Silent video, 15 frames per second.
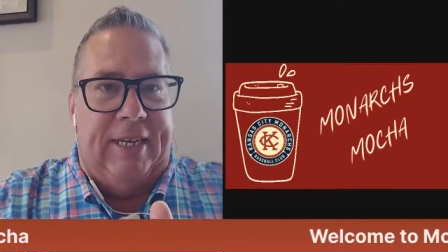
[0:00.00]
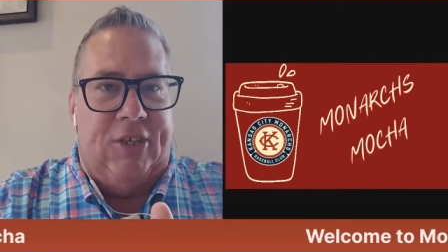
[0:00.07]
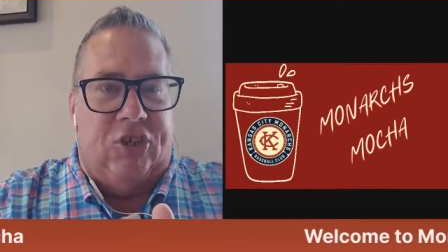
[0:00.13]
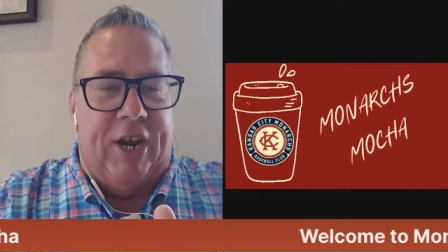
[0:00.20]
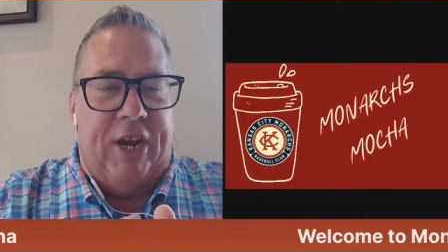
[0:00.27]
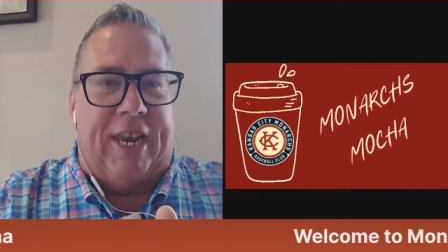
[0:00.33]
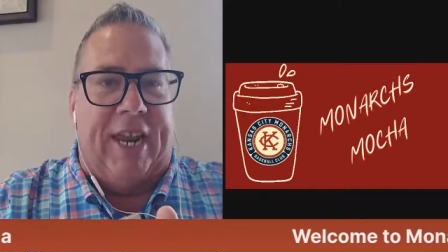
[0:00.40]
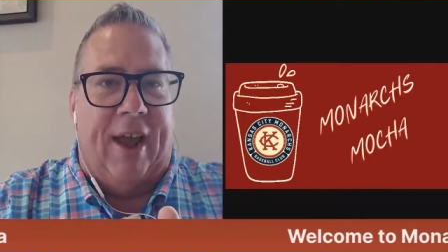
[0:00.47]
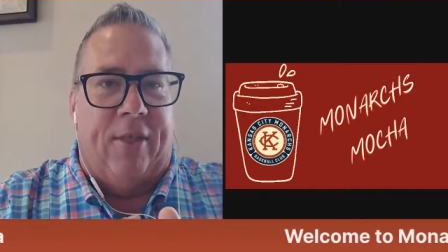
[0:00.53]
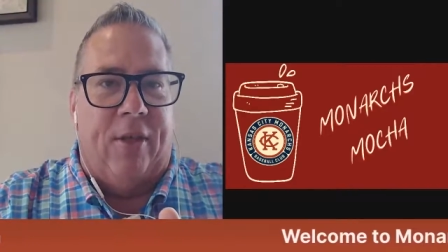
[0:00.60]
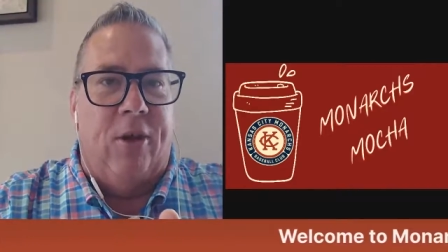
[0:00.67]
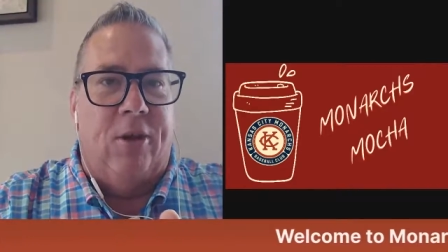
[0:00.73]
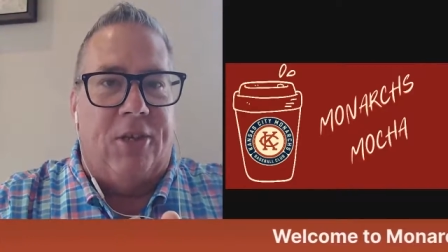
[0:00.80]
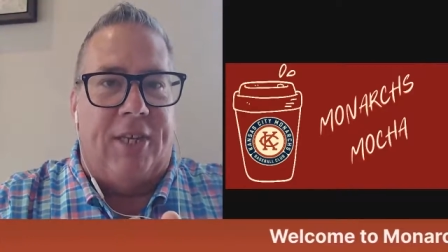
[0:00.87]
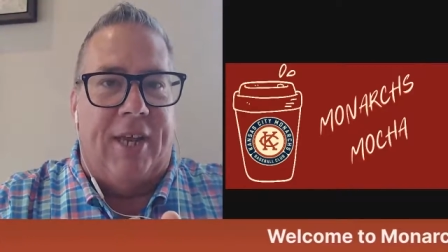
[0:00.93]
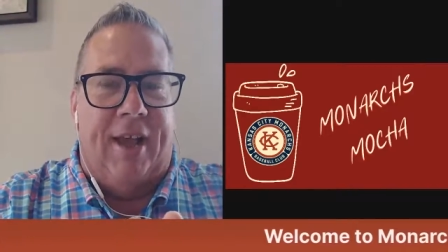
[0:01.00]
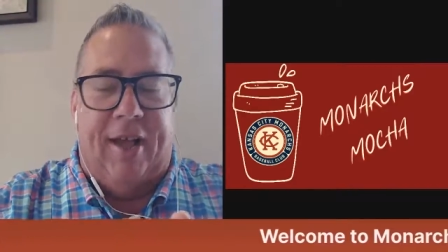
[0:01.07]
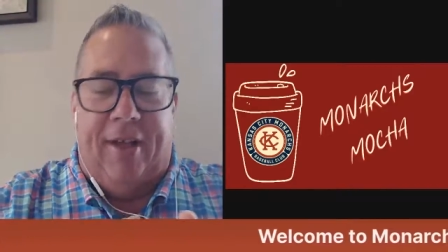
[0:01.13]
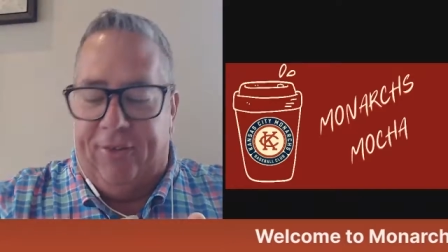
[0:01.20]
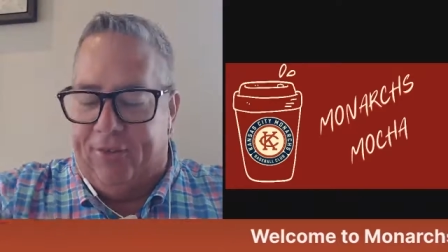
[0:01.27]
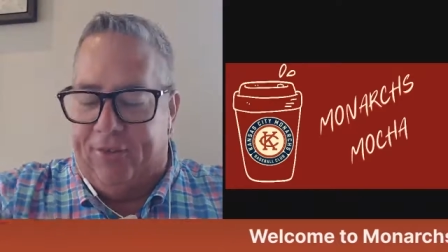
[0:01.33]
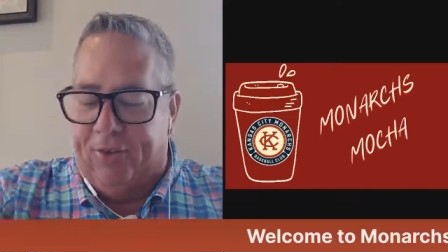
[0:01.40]
checking out of the
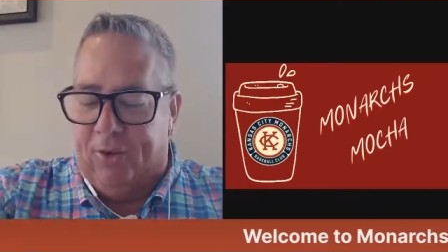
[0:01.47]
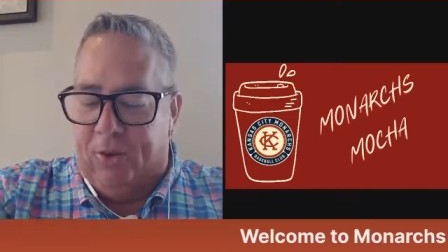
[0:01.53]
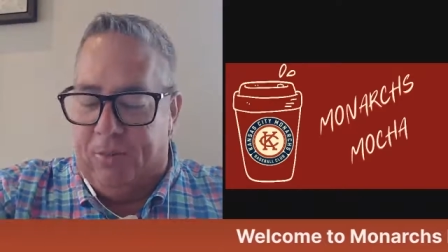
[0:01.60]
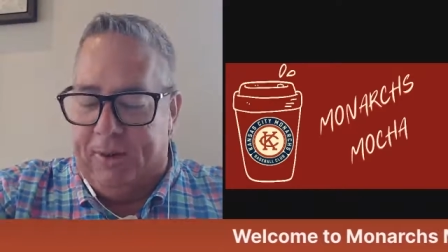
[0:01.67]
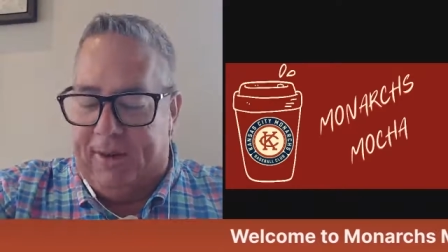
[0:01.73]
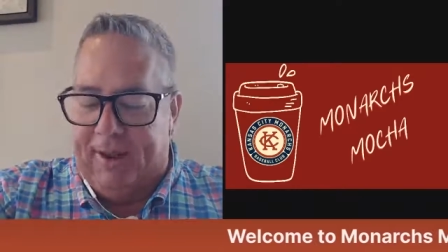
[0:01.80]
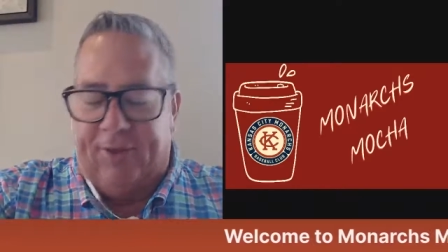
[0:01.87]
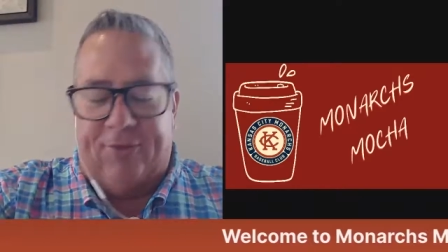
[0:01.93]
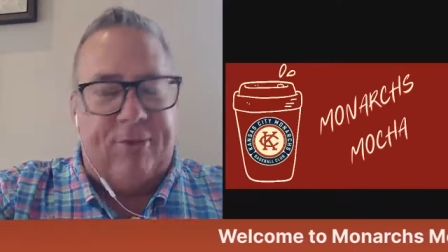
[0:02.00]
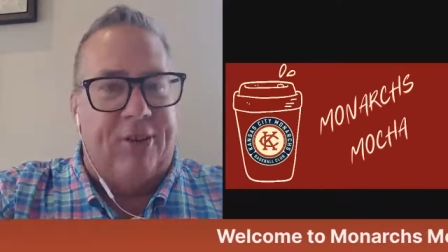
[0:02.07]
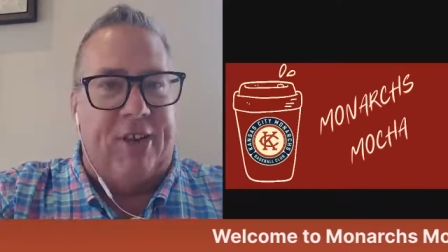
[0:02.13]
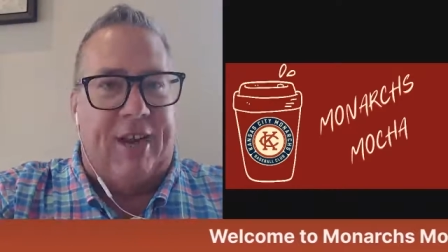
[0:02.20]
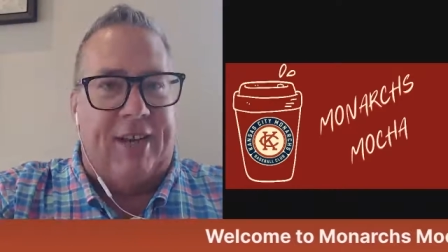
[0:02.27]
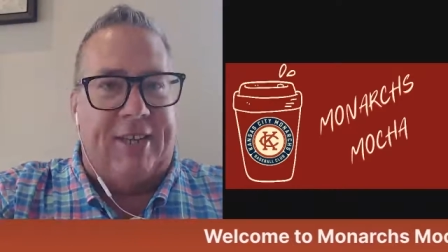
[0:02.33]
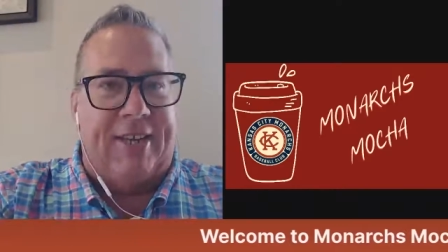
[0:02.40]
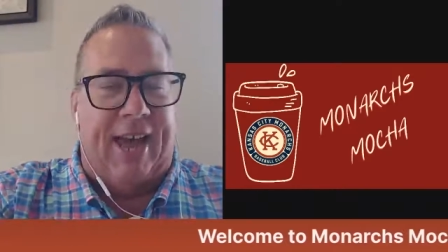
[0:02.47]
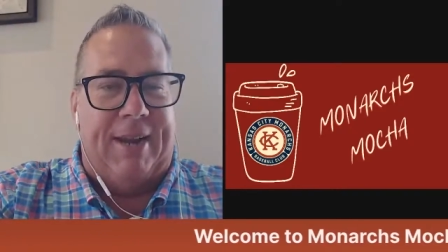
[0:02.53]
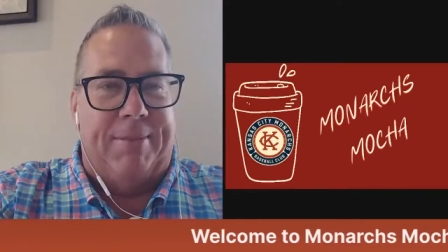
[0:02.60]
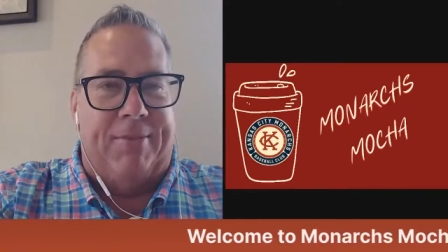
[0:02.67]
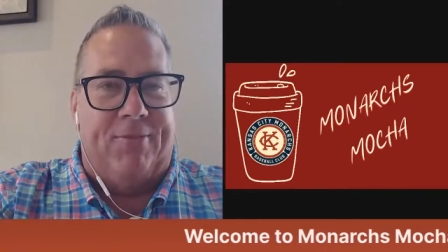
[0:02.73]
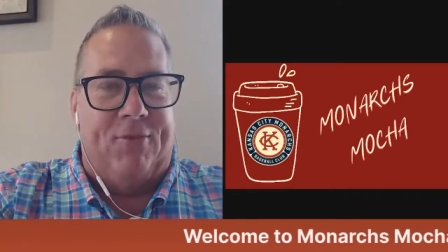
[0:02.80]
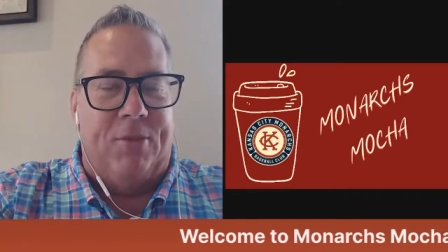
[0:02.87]
hotel. So because we checked out,
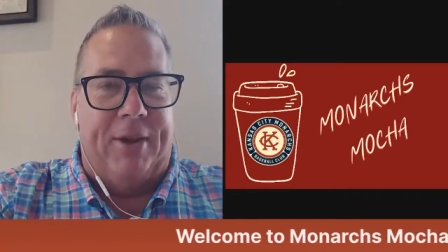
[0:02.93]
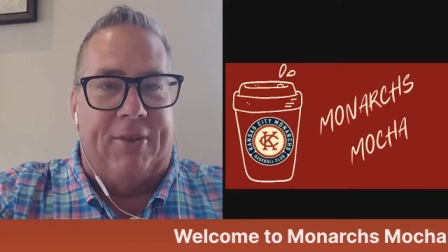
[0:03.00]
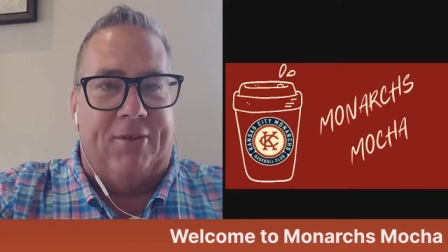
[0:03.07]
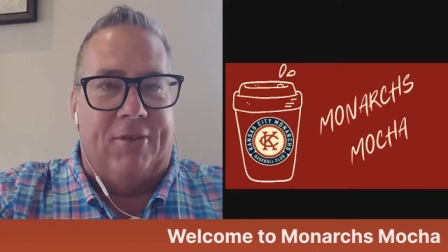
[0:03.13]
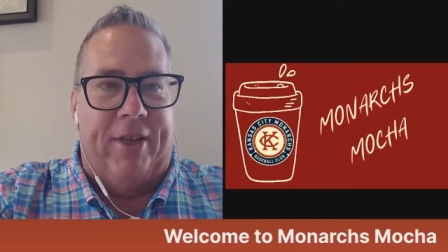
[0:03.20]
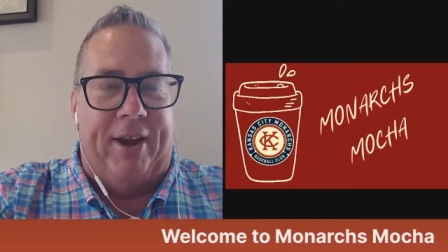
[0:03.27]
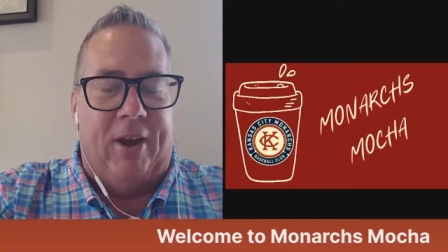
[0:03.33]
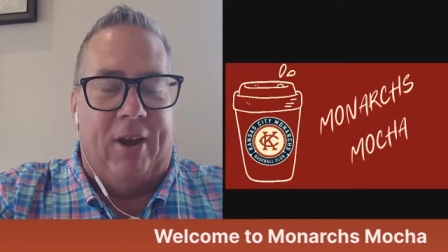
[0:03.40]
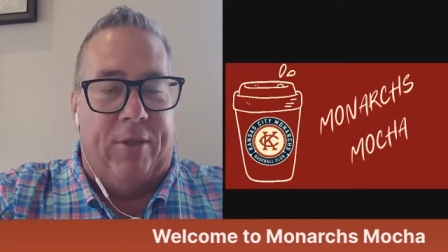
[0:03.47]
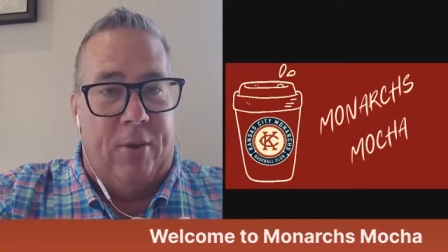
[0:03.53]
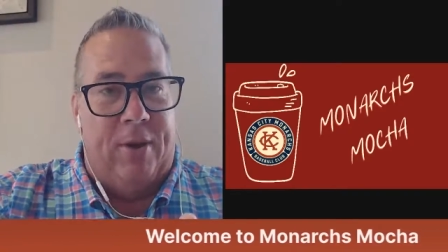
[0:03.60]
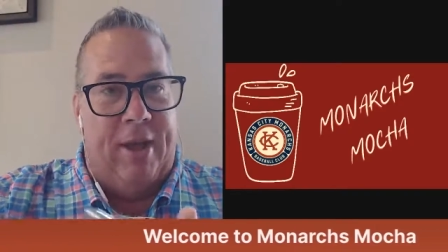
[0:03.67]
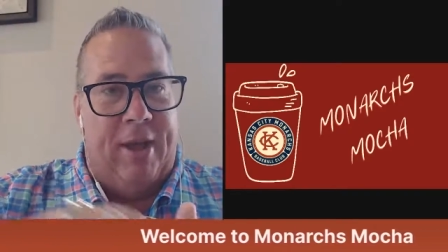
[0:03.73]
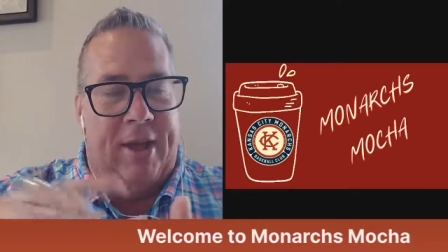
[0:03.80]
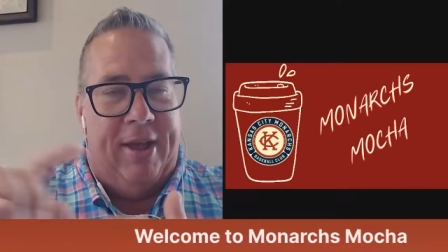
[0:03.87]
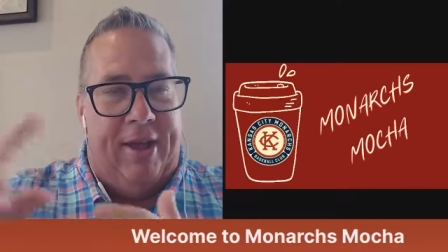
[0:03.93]
I'm a few minutes late, although